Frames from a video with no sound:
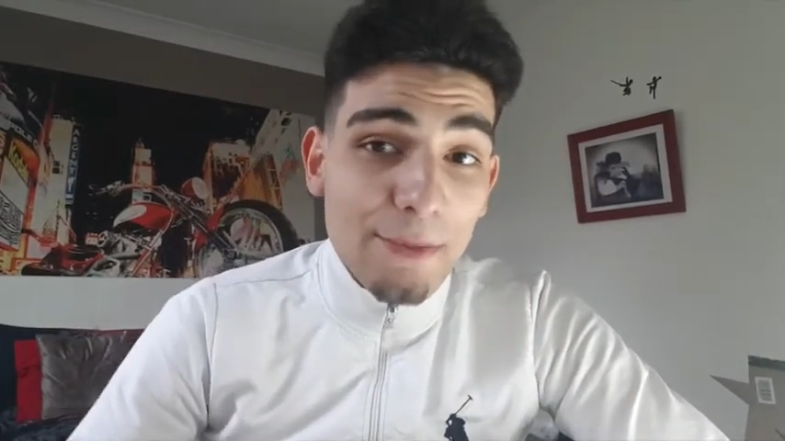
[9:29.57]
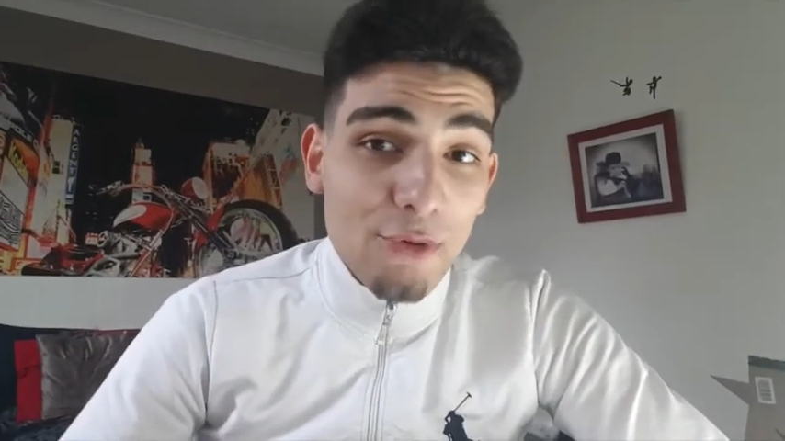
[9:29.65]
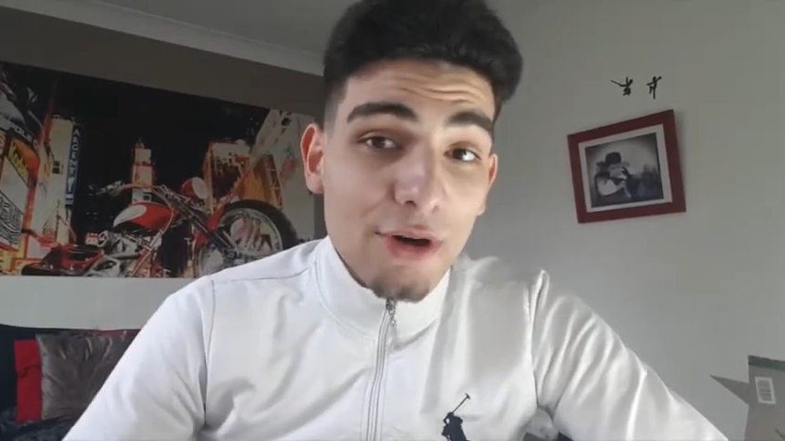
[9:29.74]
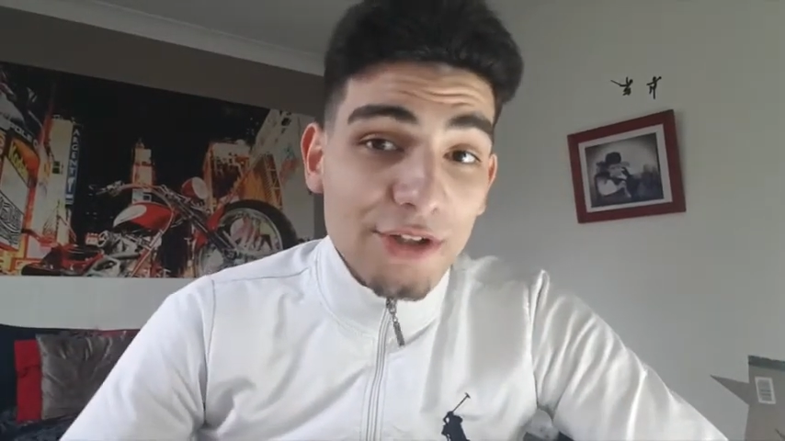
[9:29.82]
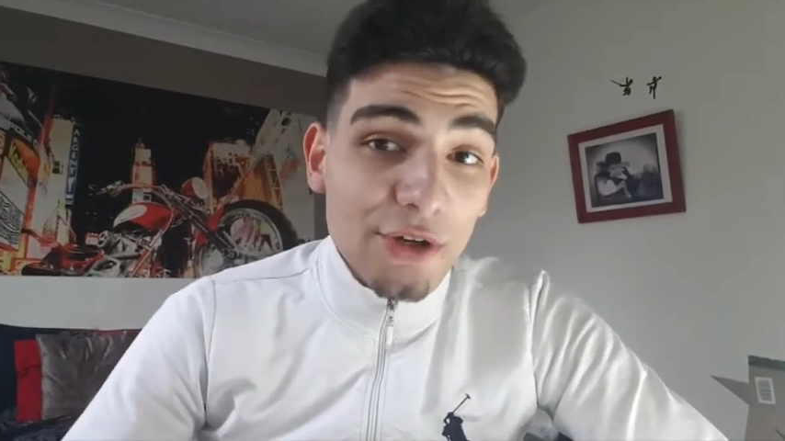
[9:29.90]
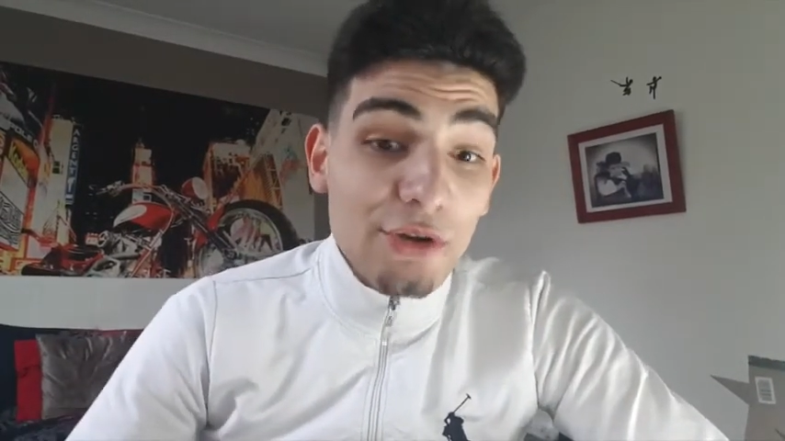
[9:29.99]

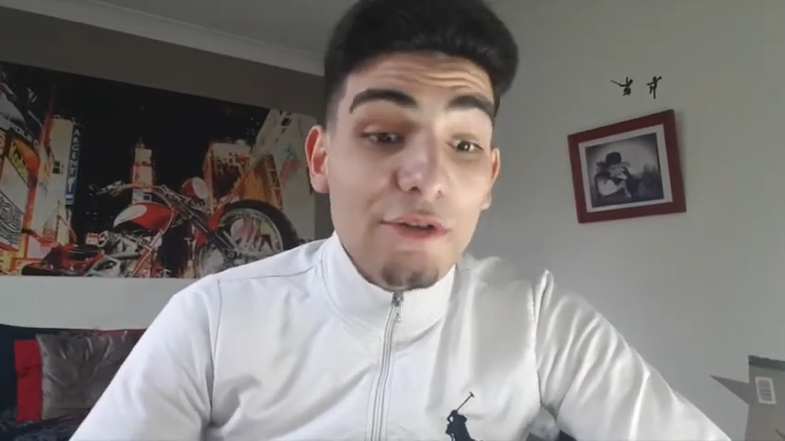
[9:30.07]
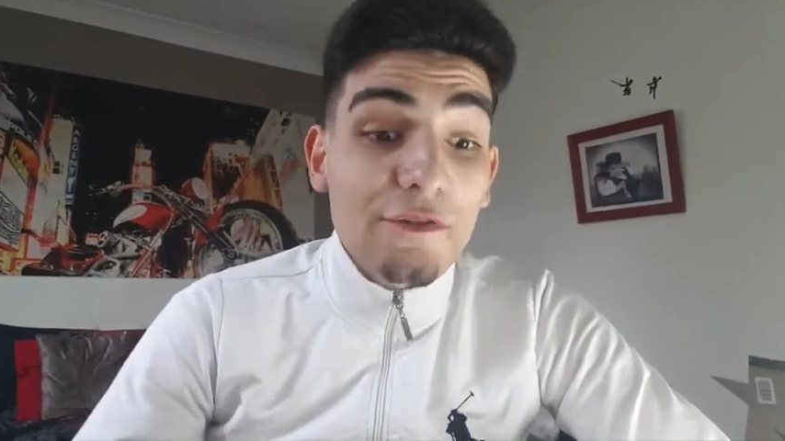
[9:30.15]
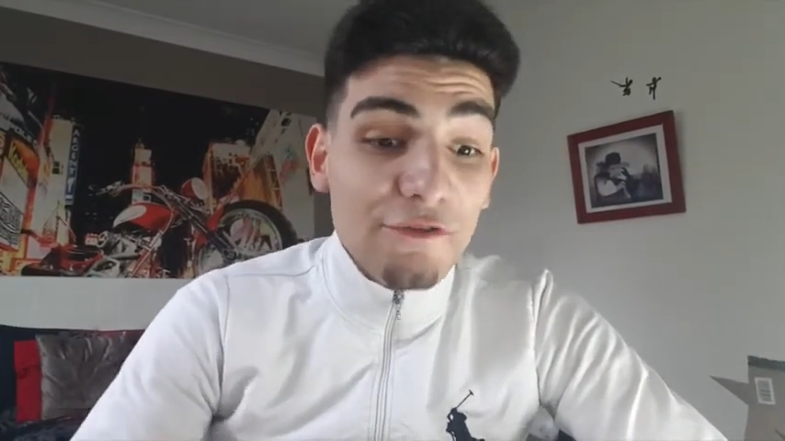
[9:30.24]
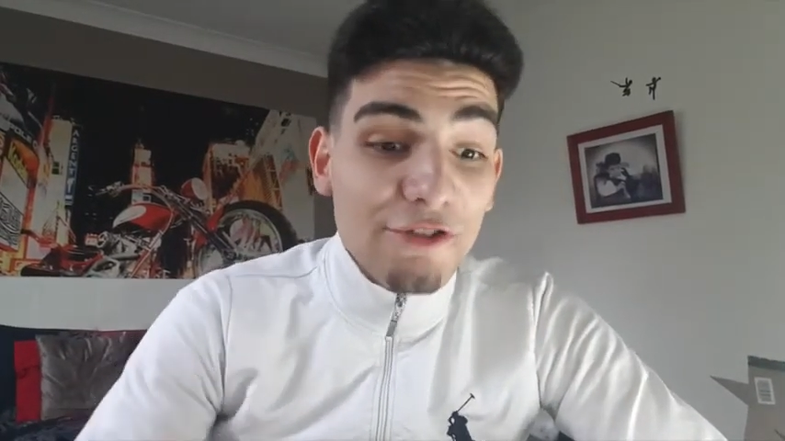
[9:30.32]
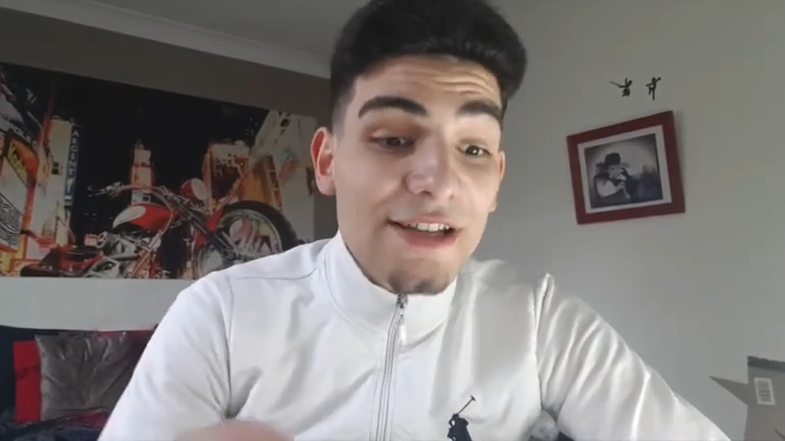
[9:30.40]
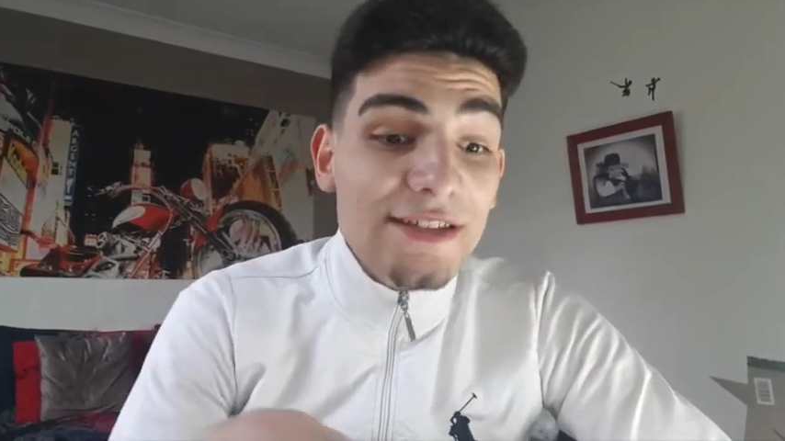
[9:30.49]
Guardiola
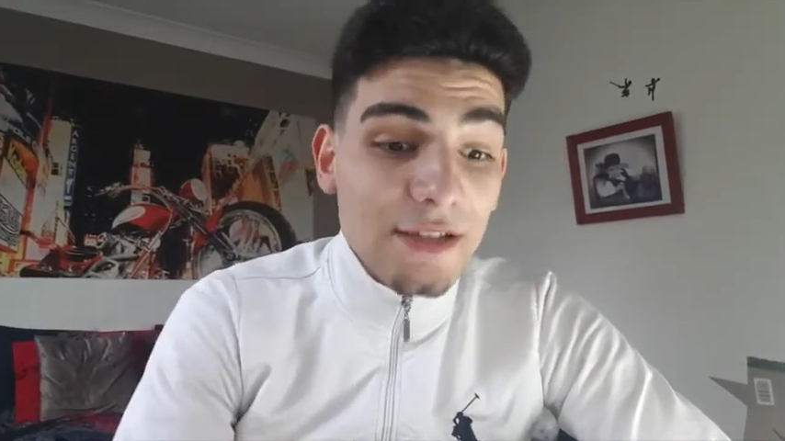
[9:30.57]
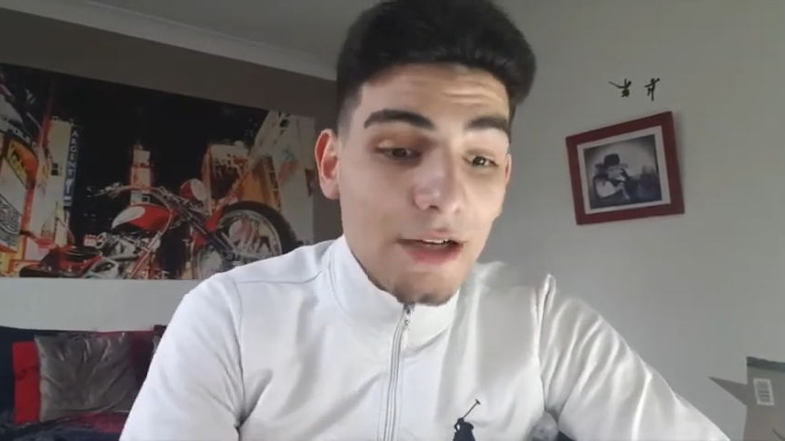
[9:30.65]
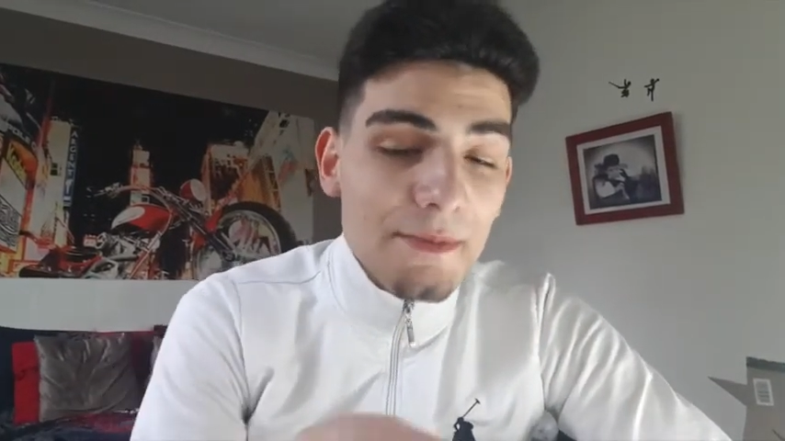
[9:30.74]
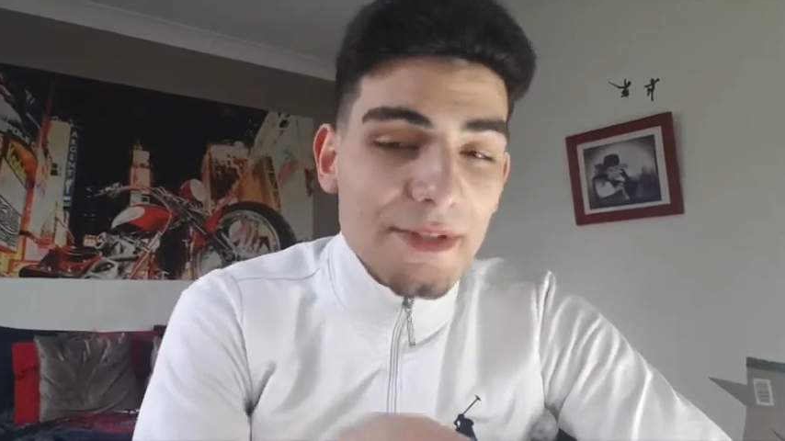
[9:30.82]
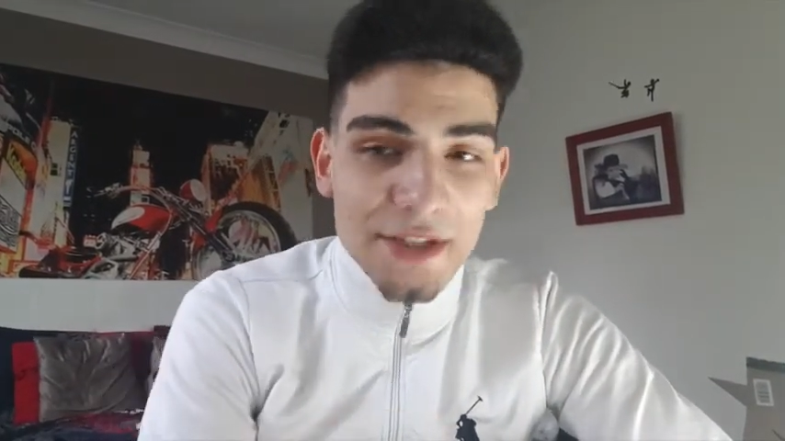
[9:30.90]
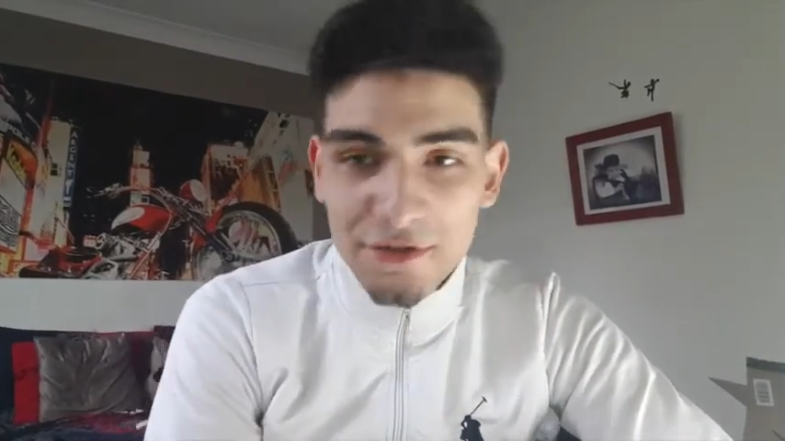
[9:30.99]
3
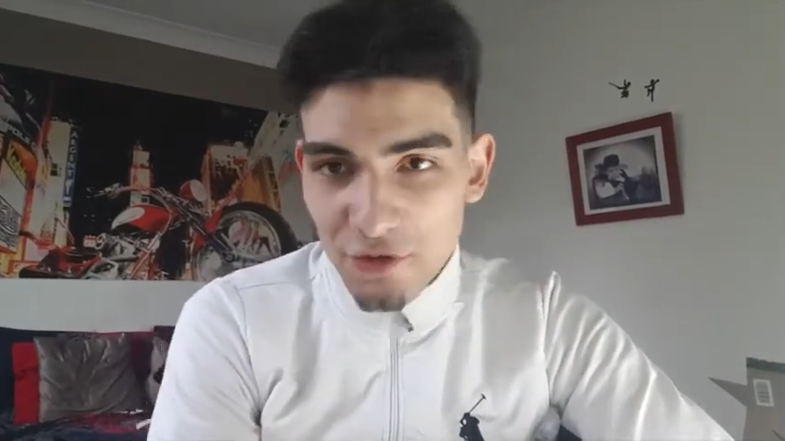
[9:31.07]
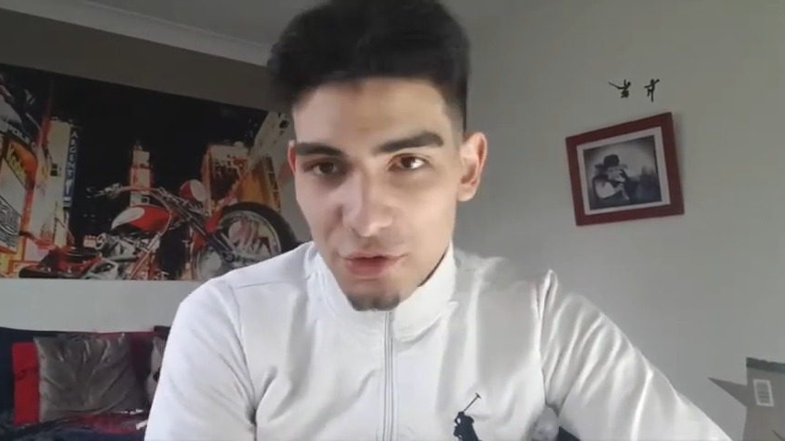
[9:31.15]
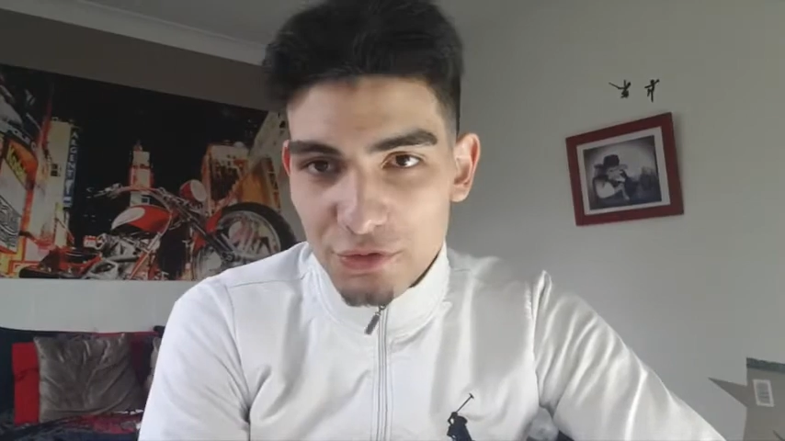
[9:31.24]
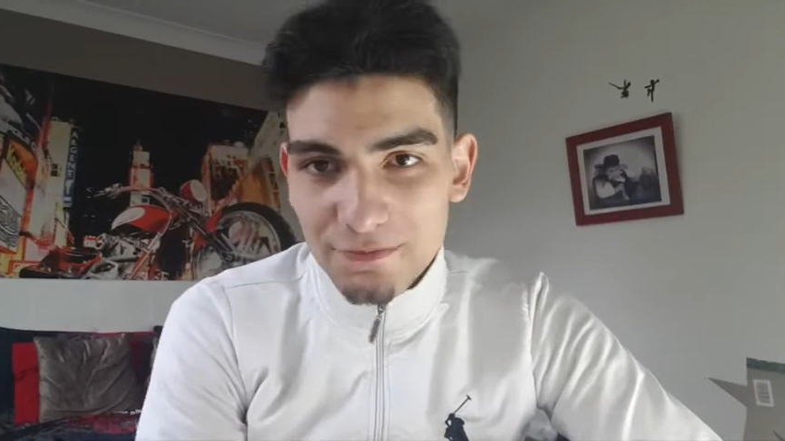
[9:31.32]
times in a row?